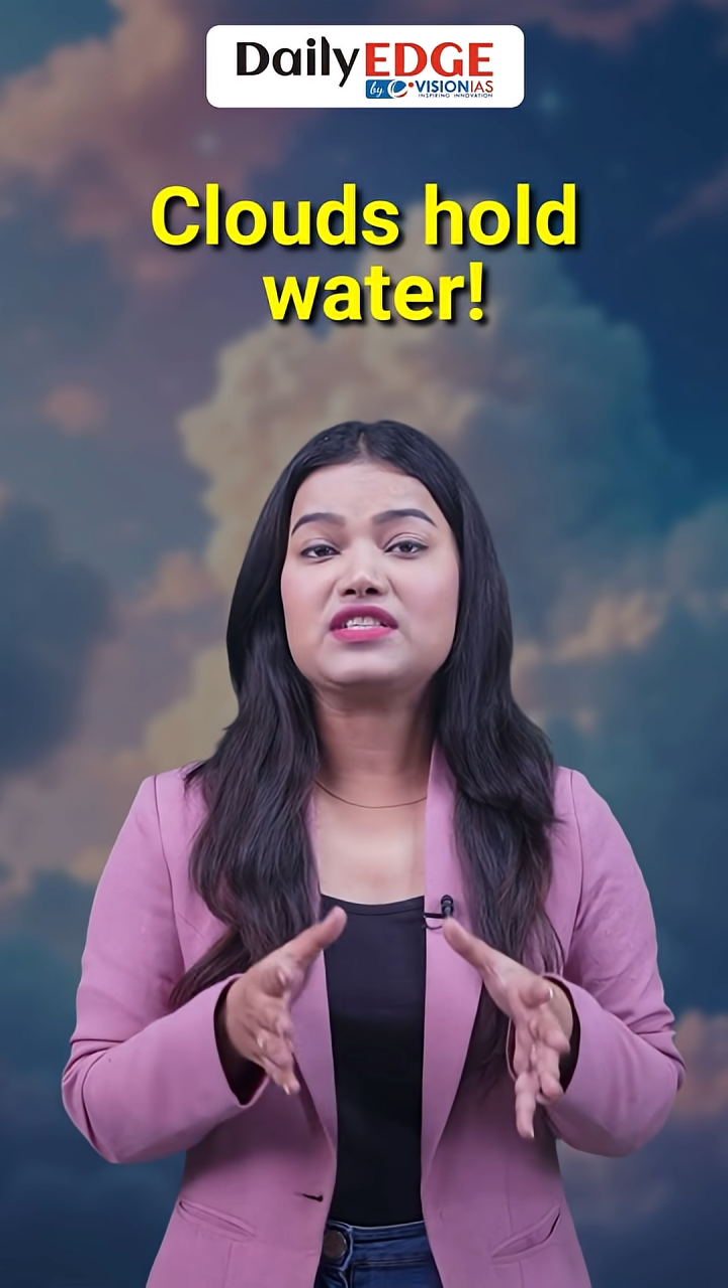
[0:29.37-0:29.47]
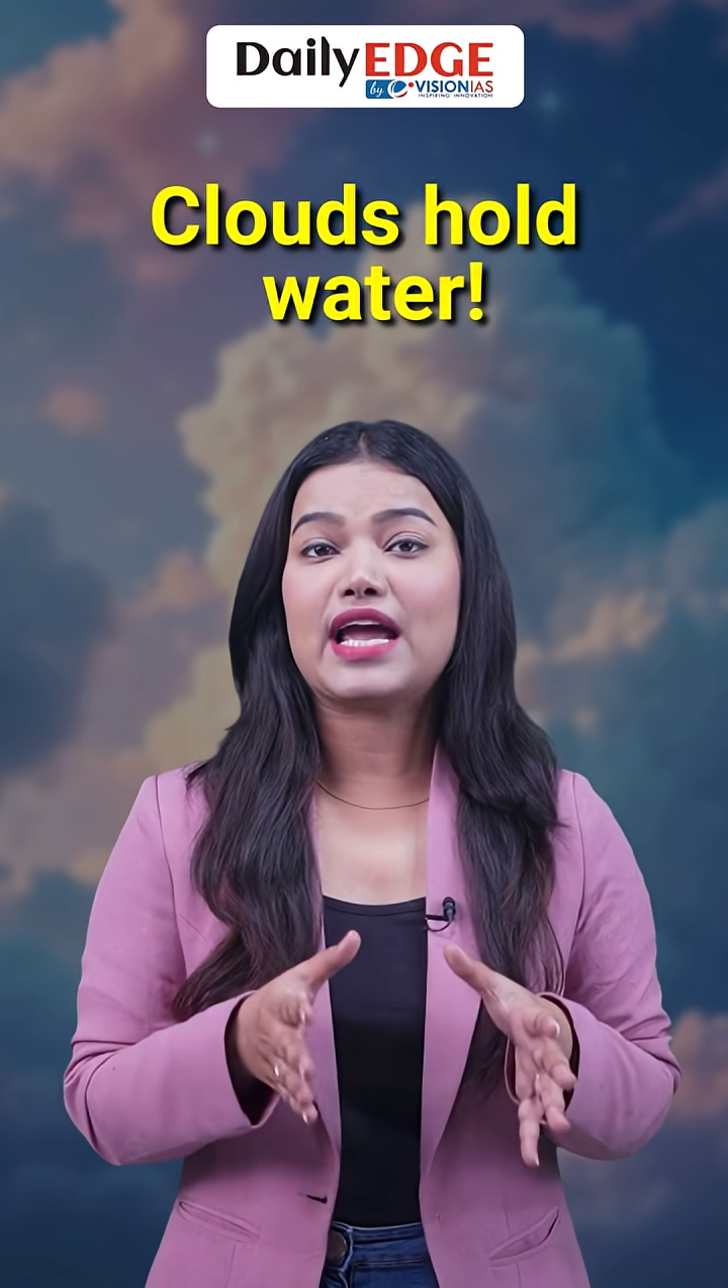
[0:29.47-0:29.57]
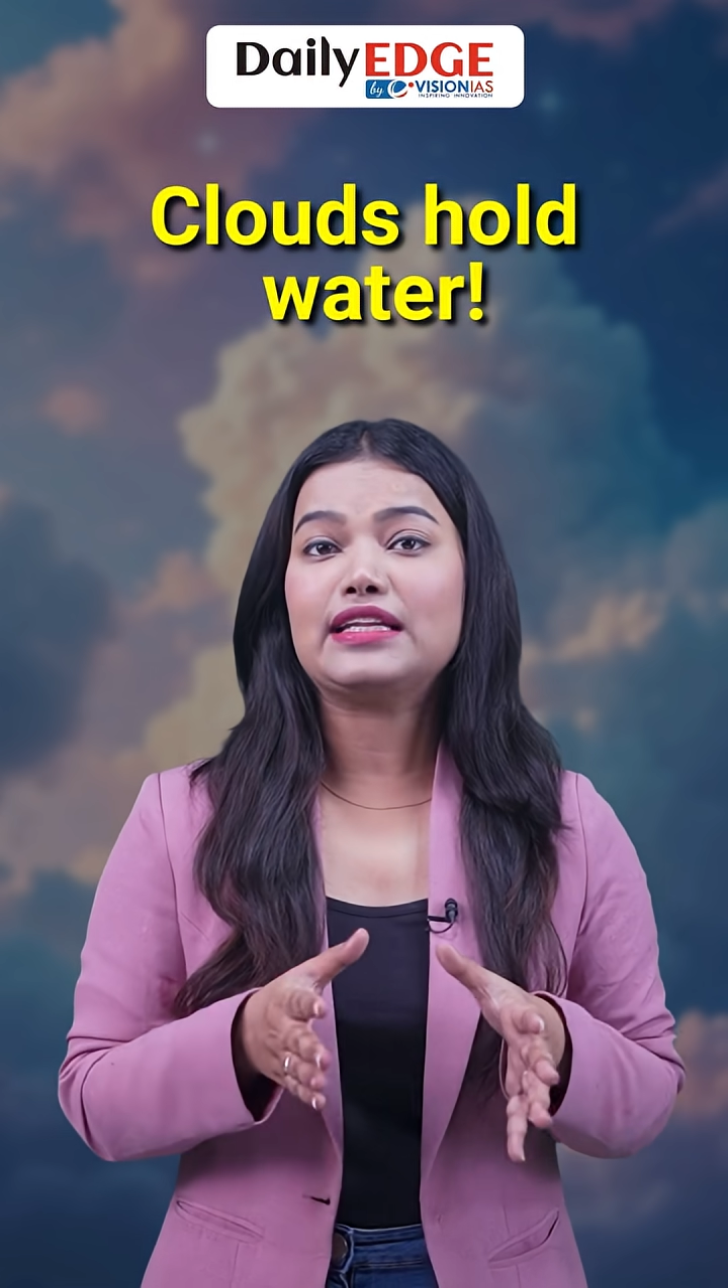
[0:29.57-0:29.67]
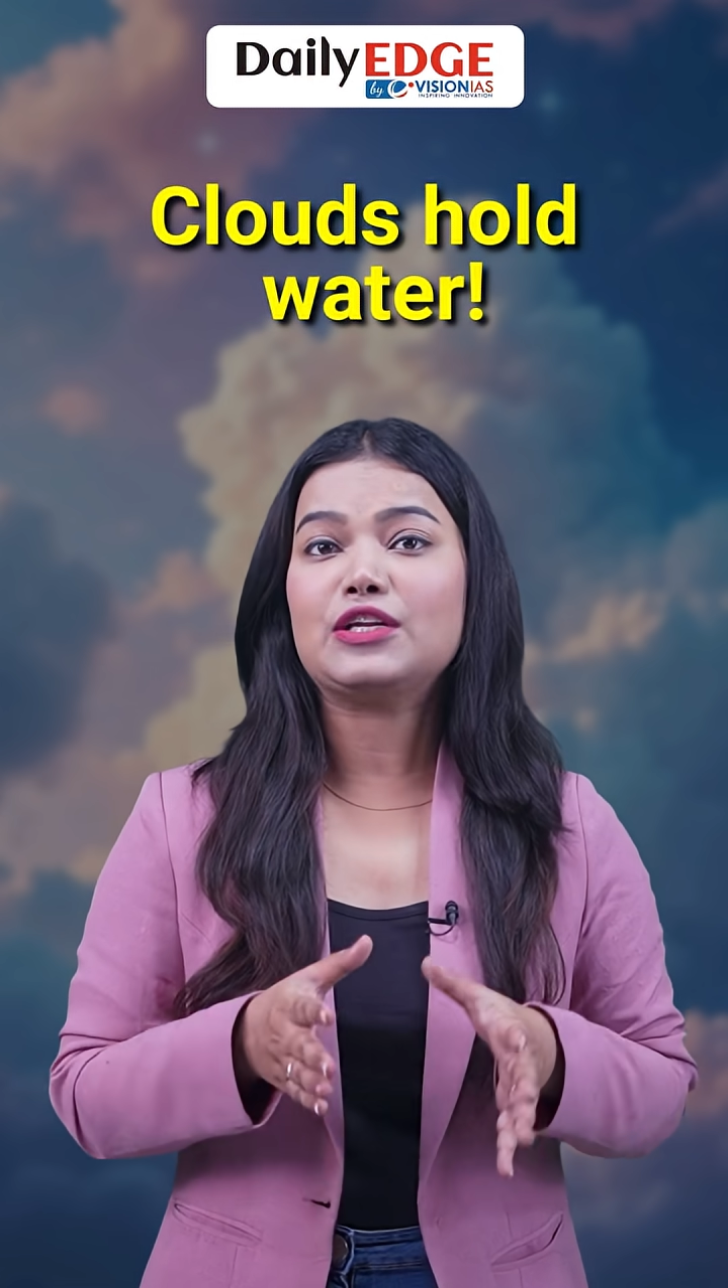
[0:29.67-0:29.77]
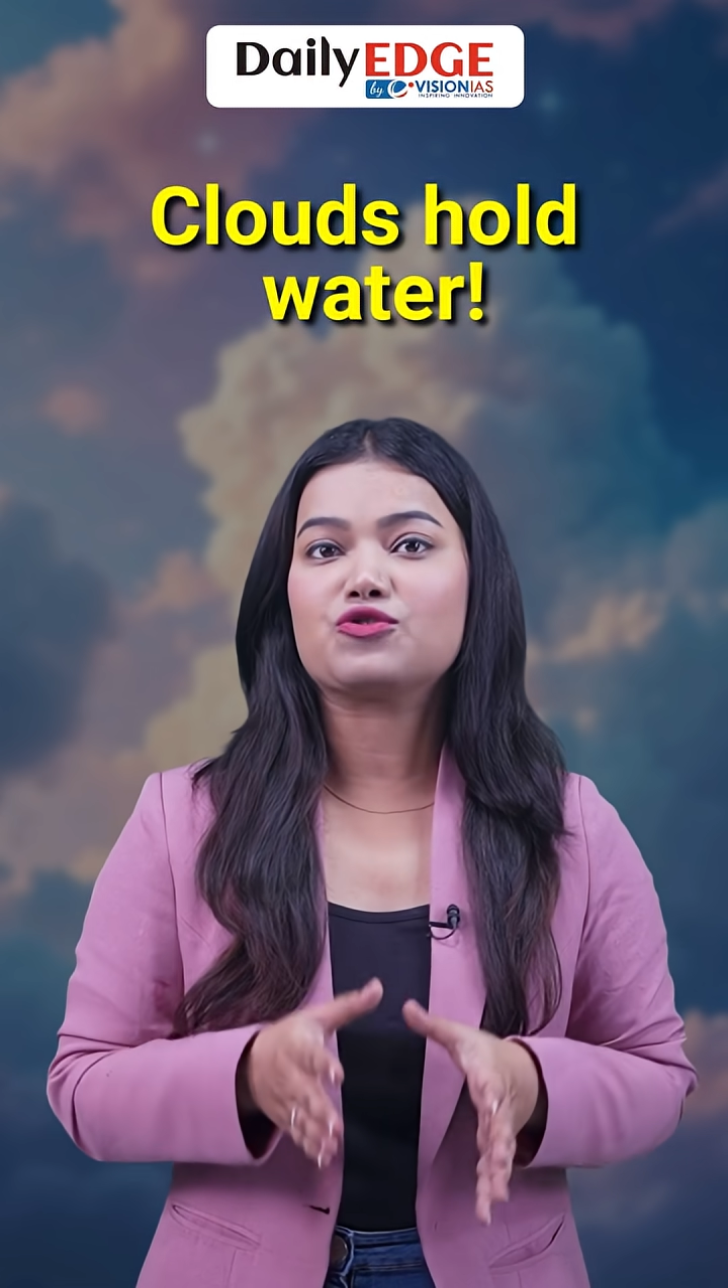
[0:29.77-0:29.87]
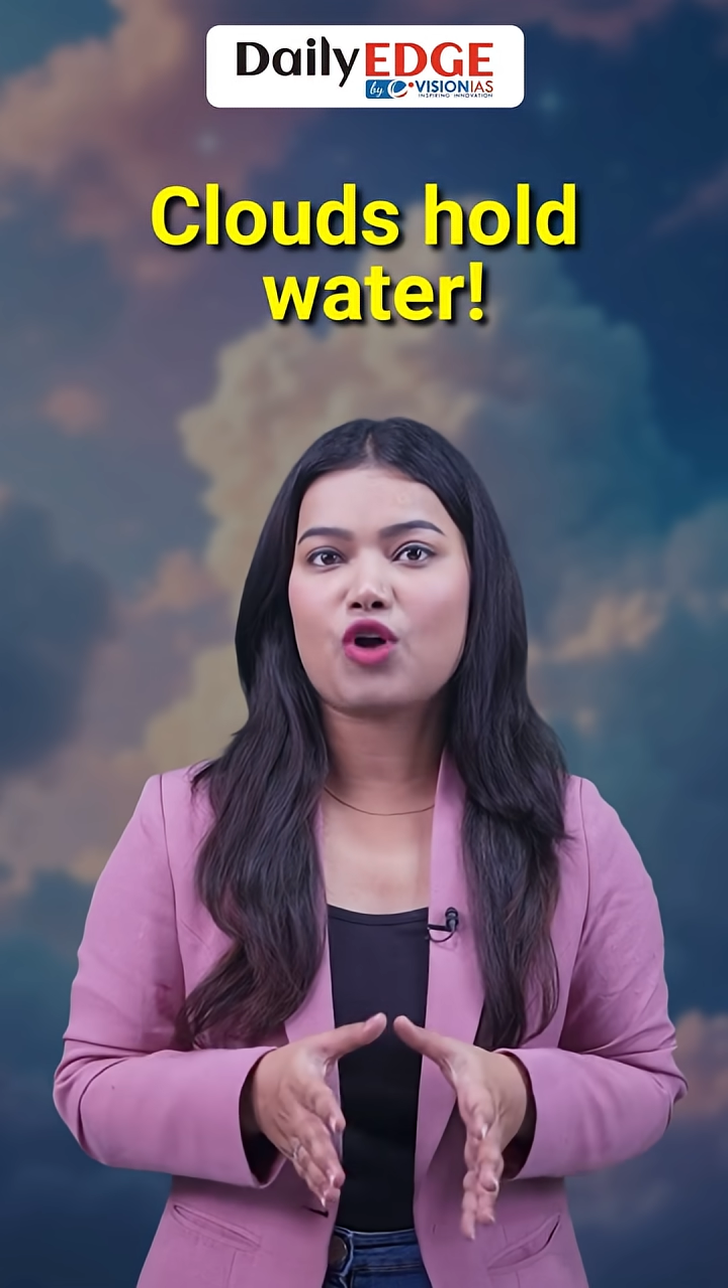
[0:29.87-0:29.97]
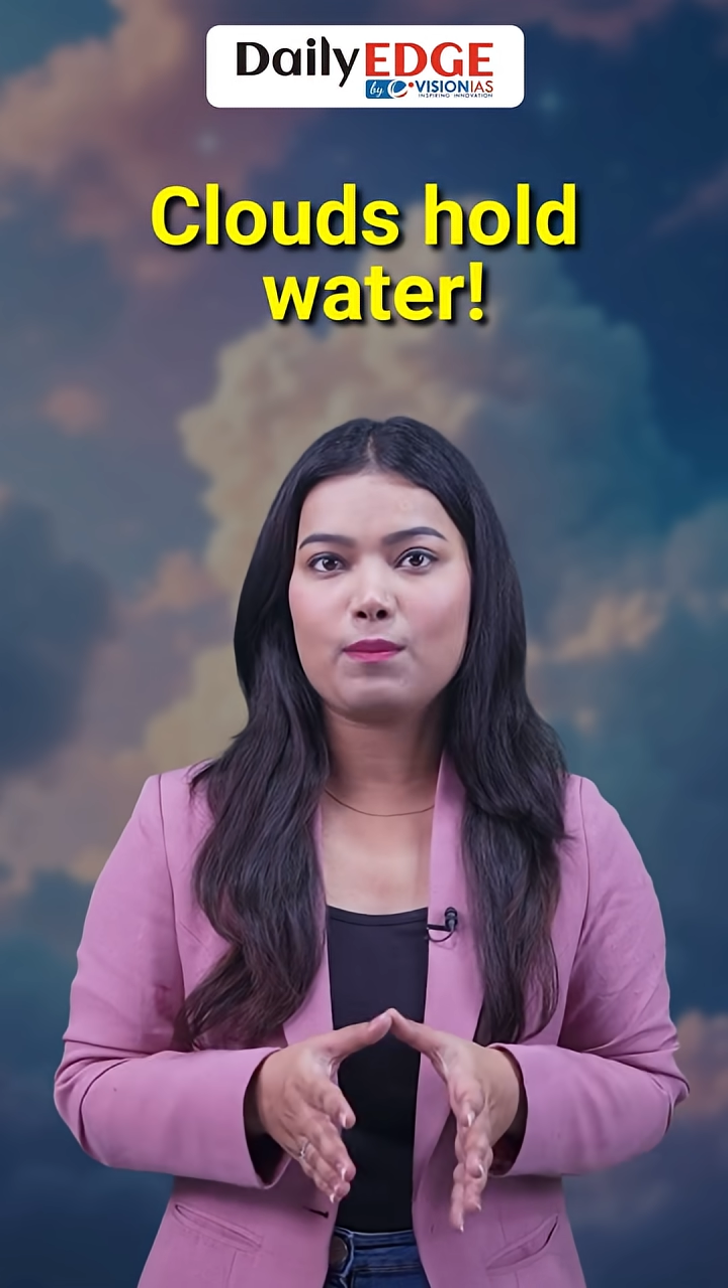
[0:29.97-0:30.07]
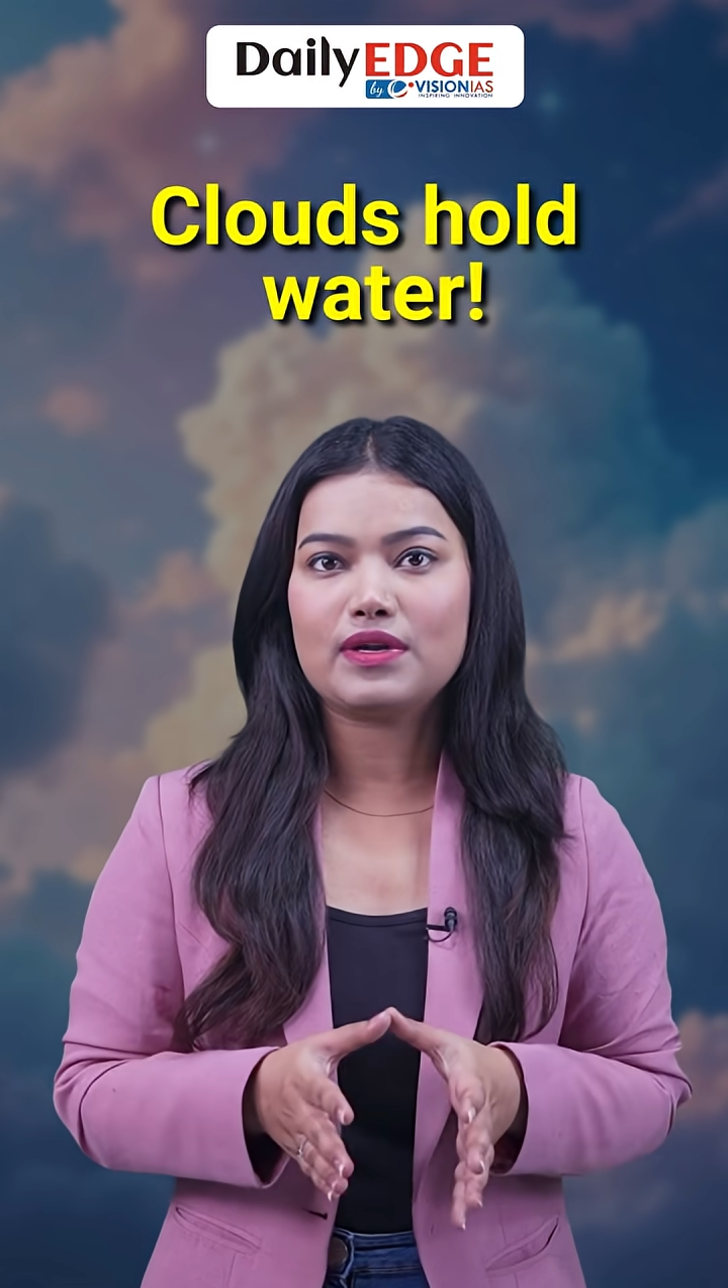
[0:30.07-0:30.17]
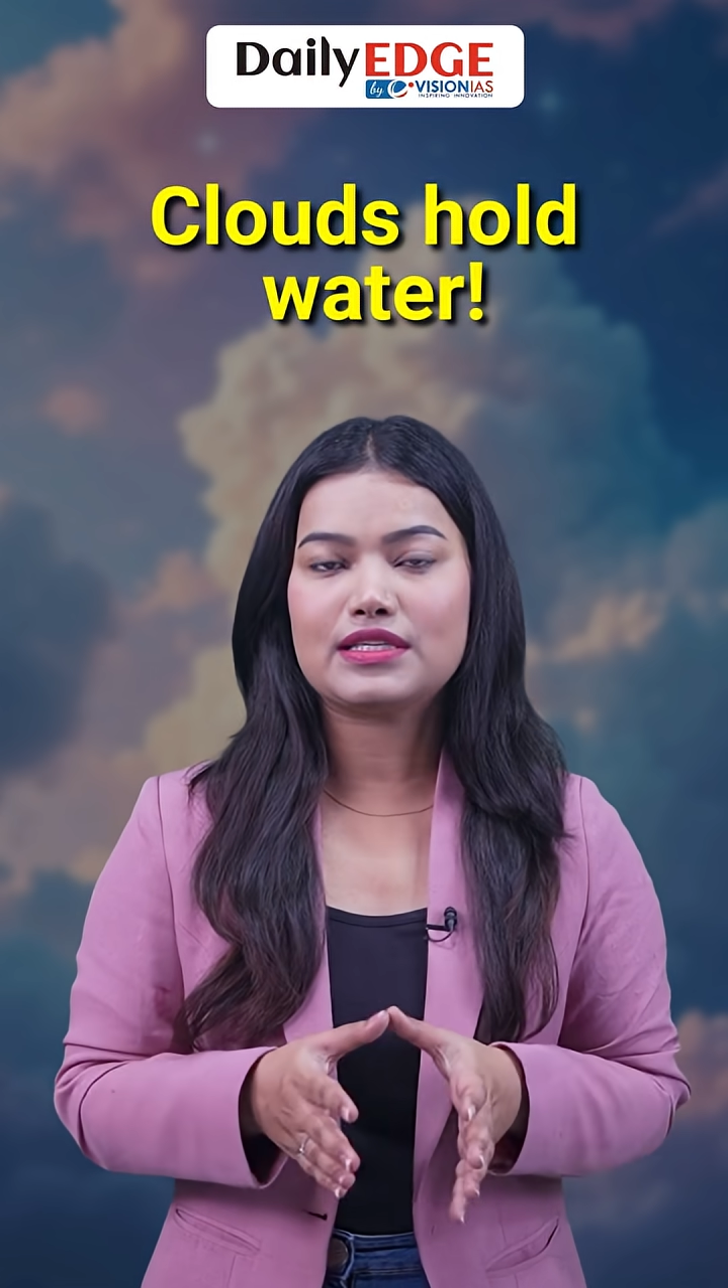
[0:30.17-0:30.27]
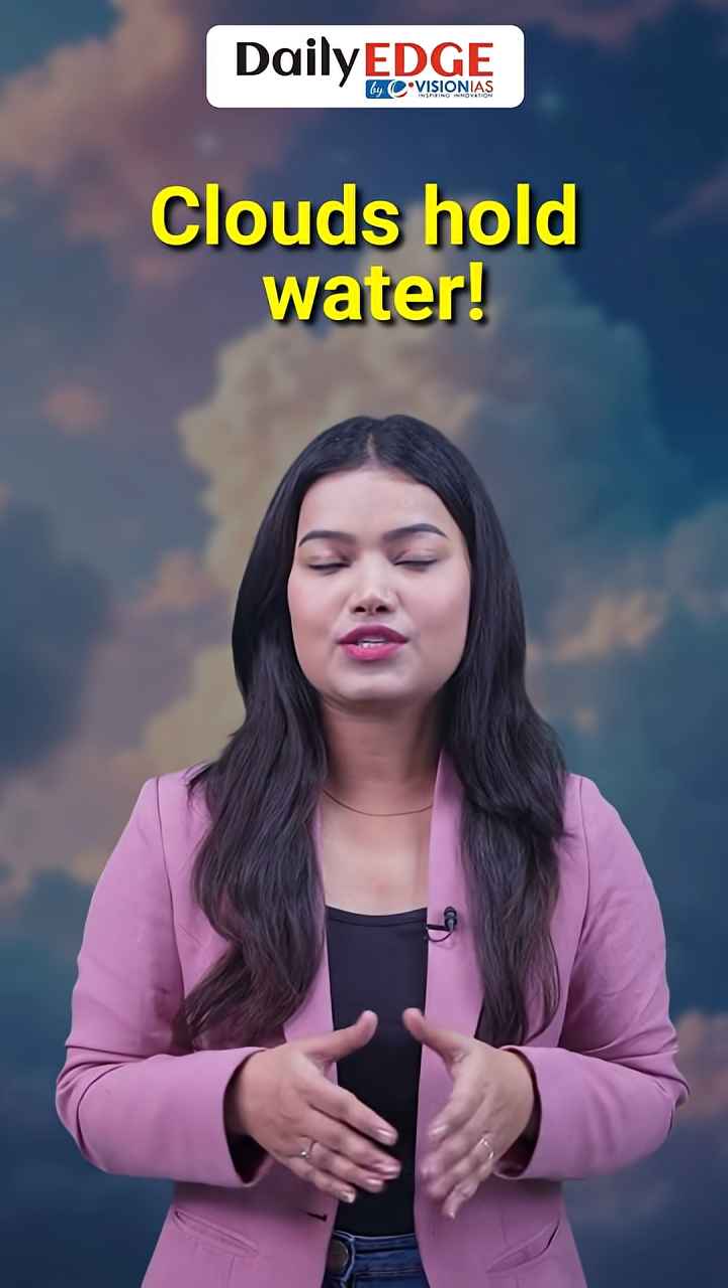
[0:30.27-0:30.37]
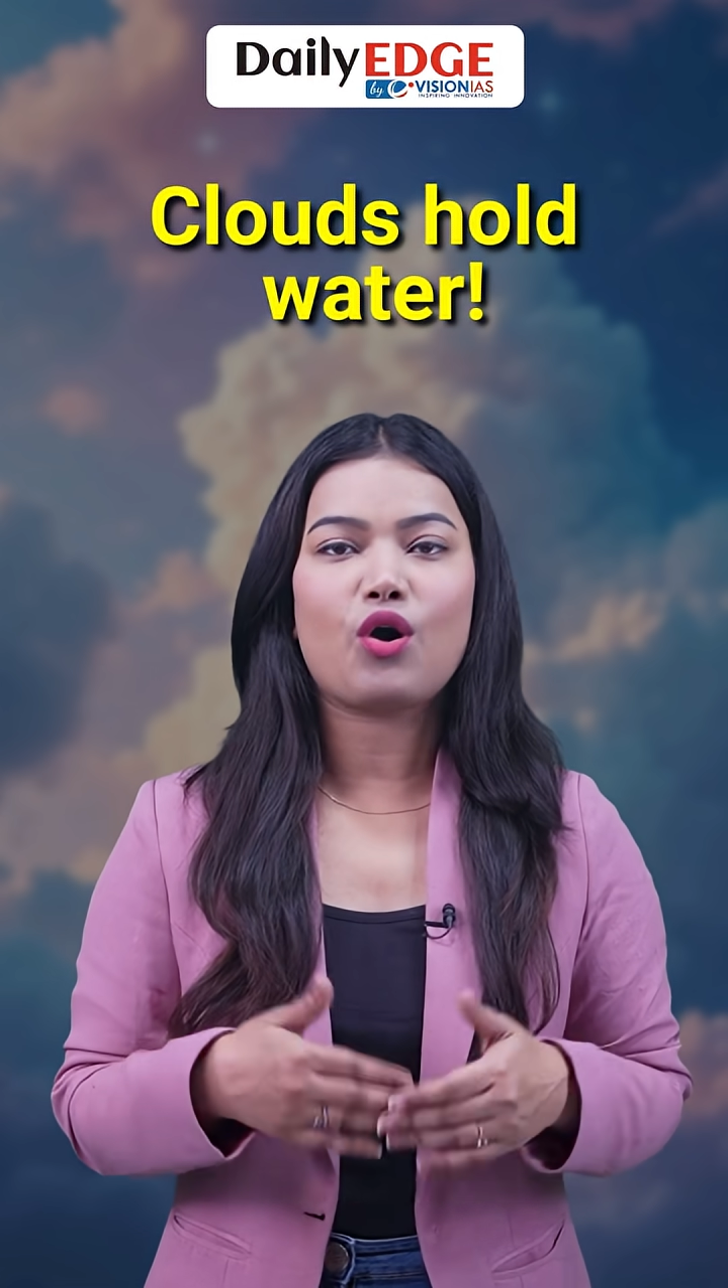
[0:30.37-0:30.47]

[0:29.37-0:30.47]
tiny droplets